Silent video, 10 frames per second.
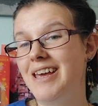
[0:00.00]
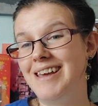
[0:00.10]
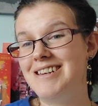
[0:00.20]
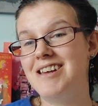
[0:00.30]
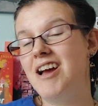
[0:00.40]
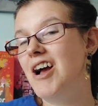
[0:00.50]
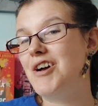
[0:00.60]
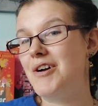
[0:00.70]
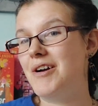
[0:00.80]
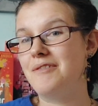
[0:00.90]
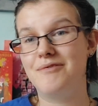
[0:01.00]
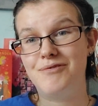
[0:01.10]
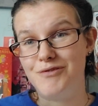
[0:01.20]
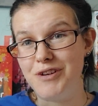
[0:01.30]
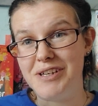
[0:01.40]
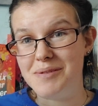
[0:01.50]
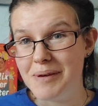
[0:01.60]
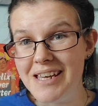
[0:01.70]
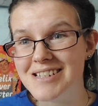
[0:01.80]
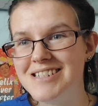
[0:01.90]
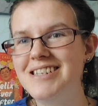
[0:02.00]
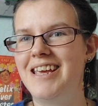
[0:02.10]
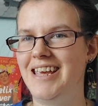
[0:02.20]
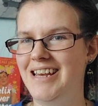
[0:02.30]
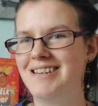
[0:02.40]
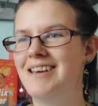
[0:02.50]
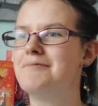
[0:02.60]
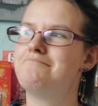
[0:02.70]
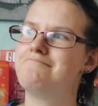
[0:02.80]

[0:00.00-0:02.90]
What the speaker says: in free speech, in